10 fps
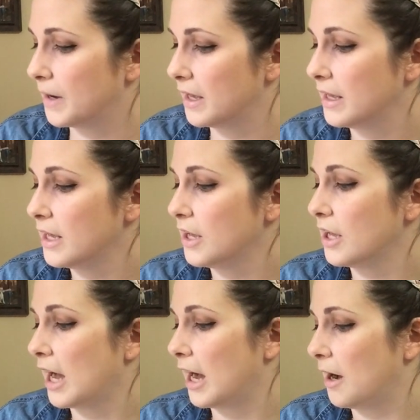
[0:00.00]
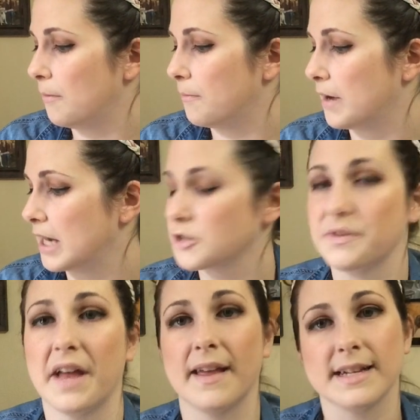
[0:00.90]
But I
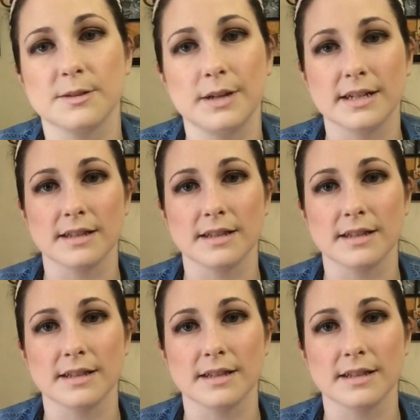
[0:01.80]
showed that last week.